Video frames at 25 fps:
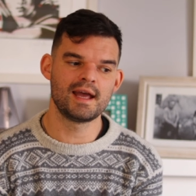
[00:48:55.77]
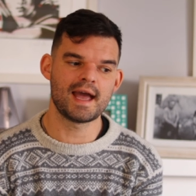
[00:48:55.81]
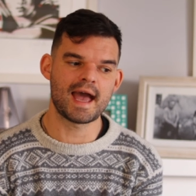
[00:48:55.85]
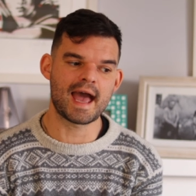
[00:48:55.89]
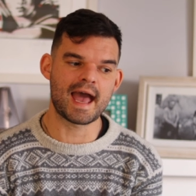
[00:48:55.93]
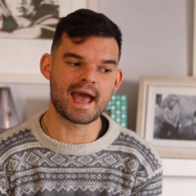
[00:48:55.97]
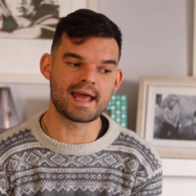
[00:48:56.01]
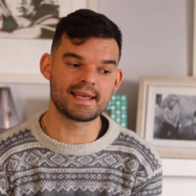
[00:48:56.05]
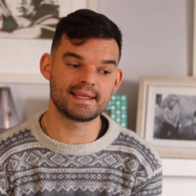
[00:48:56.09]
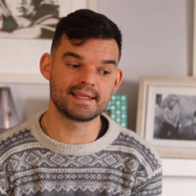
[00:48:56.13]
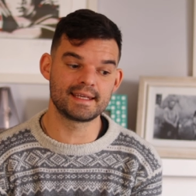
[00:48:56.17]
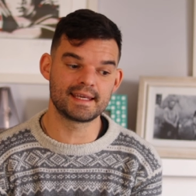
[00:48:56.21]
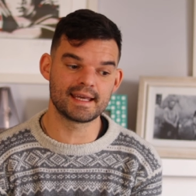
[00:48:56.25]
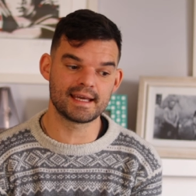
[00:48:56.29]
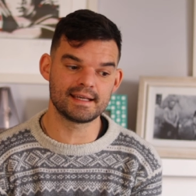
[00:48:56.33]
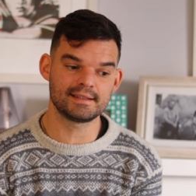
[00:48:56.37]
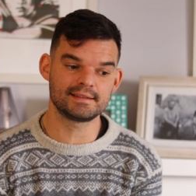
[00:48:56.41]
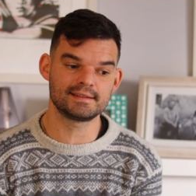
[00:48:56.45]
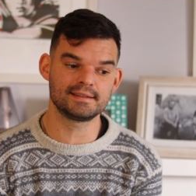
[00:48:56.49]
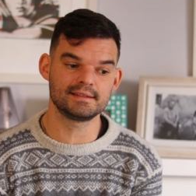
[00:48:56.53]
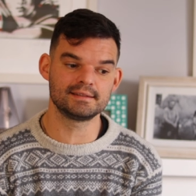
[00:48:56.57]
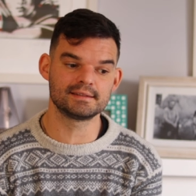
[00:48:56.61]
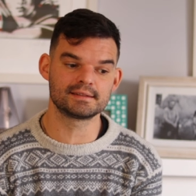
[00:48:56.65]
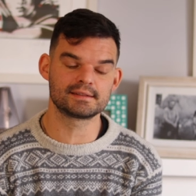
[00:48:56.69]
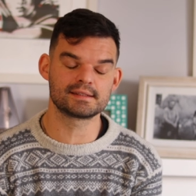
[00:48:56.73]
and
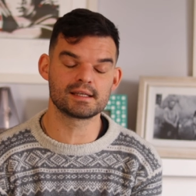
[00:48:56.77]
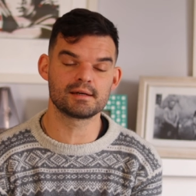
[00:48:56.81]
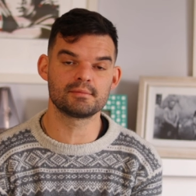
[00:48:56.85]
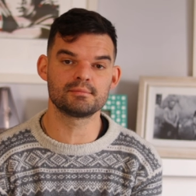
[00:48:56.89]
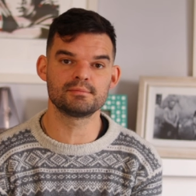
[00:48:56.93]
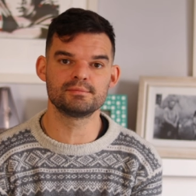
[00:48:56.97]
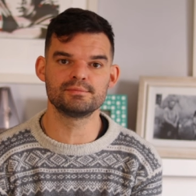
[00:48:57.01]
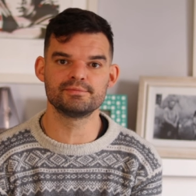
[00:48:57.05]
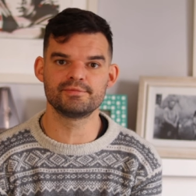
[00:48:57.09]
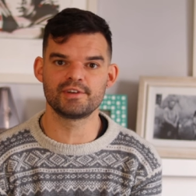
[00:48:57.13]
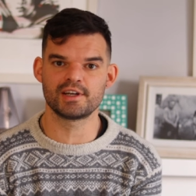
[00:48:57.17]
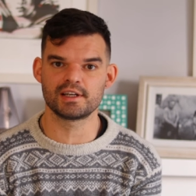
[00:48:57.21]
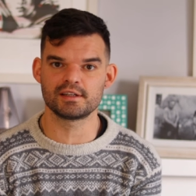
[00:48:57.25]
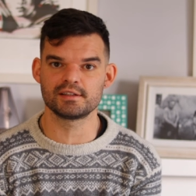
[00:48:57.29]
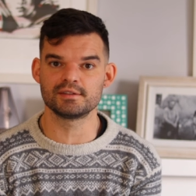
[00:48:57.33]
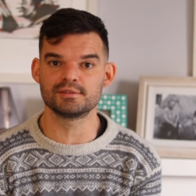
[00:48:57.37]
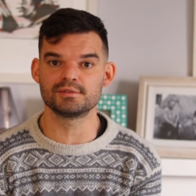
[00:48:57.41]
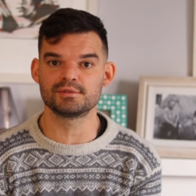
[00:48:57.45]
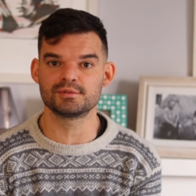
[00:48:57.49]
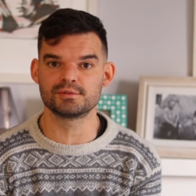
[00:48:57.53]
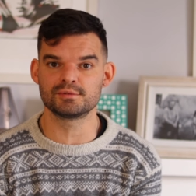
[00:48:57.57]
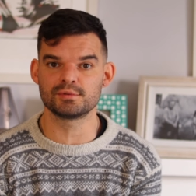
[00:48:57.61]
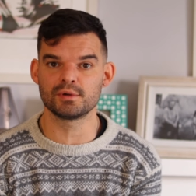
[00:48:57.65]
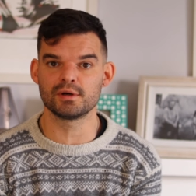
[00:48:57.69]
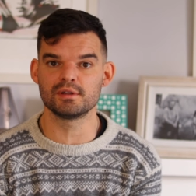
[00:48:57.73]
getting some very
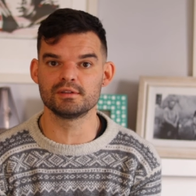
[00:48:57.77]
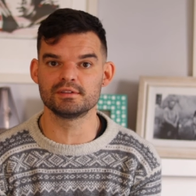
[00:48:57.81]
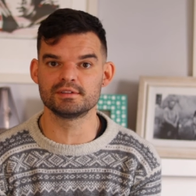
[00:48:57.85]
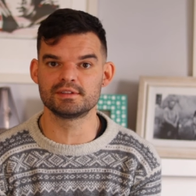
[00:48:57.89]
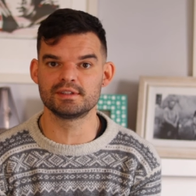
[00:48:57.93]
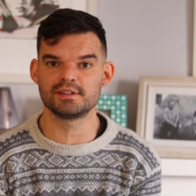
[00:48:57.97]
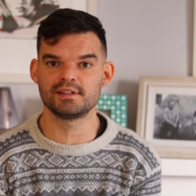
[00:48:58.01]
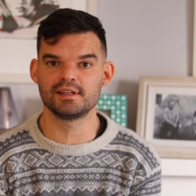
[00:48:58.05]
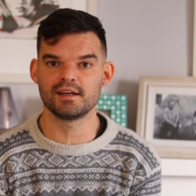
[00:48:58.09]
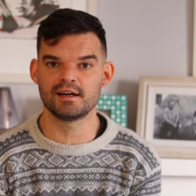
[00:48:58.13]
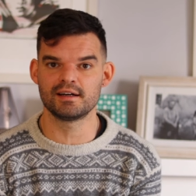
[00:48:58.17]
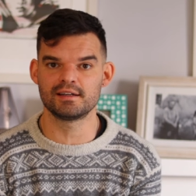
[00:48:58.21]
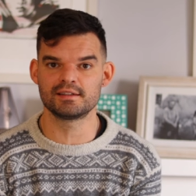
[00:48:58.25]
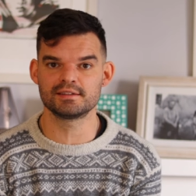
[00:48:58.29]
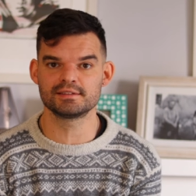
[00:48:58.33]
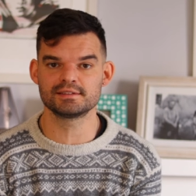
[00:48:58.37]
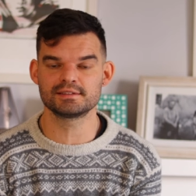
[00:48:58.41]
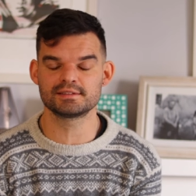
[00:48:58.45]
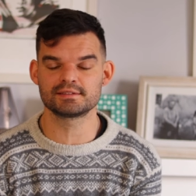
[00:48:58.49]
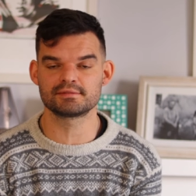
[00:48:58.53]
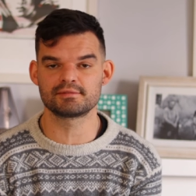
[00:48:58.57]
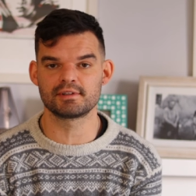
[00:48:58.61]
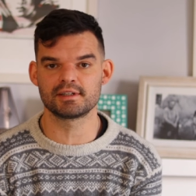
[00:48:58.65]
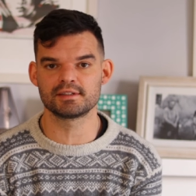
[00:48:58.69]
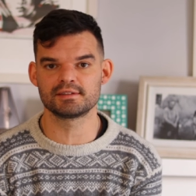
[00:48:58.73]
good quality
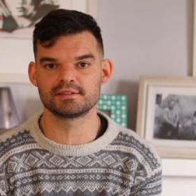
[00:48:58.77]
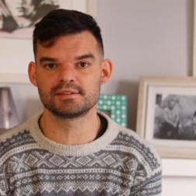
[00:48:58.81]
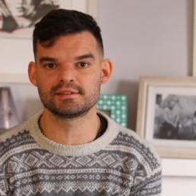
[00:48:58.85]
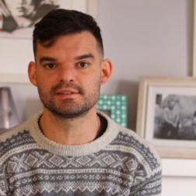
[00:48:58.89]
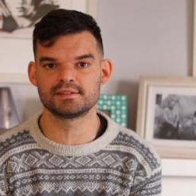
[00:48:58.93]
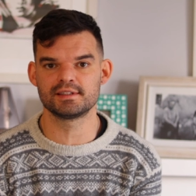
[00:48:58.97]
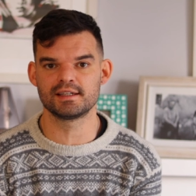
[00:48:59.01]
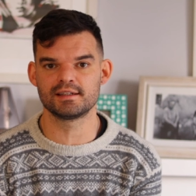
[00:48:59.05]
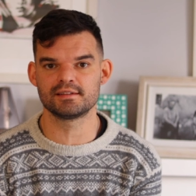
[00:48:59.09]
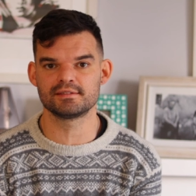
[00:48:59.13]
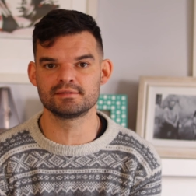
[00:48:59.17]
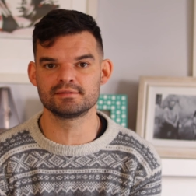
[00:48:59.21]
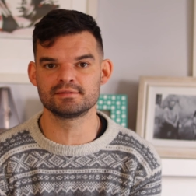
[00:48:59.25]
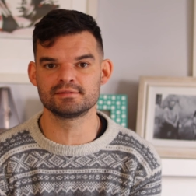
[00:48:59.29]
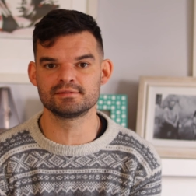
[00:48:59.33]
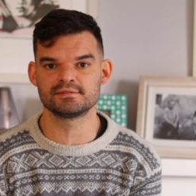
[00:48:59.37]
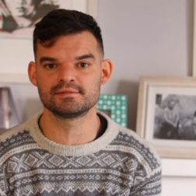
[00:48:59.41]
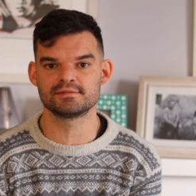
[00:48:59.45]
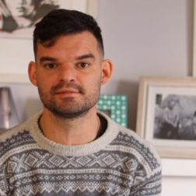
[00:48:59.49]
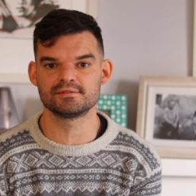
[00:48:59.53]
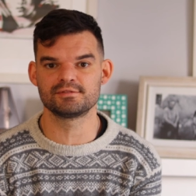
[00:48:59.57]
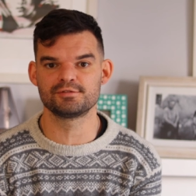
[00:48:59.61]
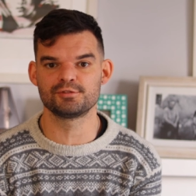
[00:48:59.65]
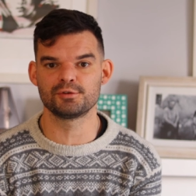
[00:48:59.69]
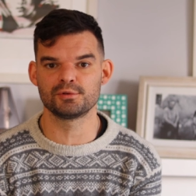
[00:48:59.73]
yarns rather than
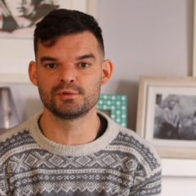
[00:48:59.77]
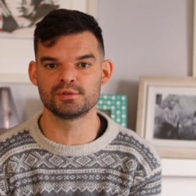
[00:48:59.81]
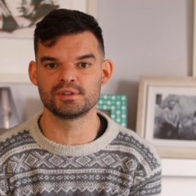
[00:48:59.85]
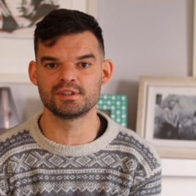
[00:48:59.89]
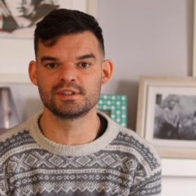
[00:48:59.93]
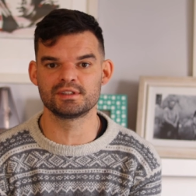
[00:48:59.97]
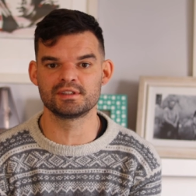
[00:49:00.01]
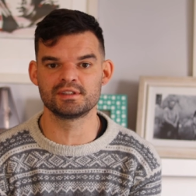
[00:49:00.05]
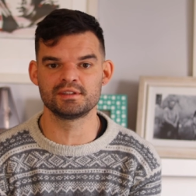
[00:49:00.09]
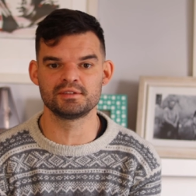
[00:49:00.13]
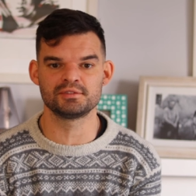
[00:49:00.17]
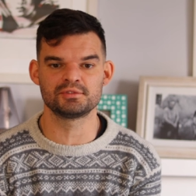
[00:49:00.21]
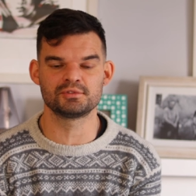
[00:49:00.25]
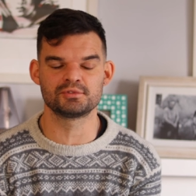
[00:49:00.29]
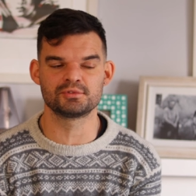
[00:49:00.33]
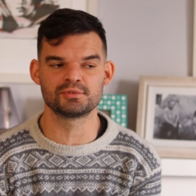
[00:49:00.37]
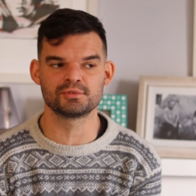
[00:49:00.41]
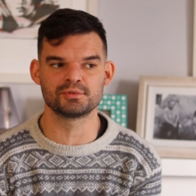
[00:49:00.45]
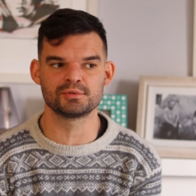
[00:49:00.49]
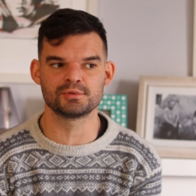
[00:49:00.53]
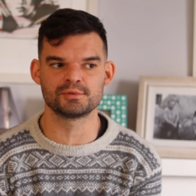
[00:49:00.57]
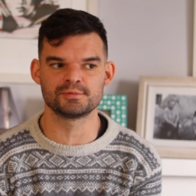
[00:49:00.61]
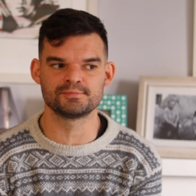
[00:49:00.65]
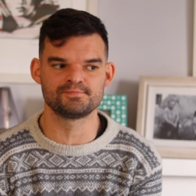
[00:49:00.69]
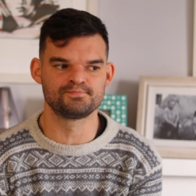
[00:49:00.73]
falling
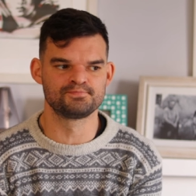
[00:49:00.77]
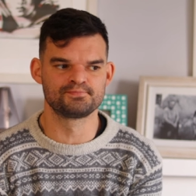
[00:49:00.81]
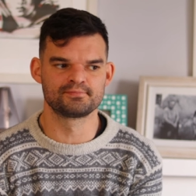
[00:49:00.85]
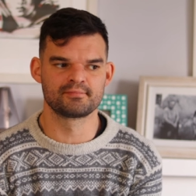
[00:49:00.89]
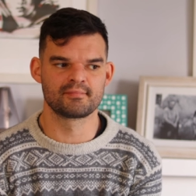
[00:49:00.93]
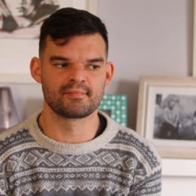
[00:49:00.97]
into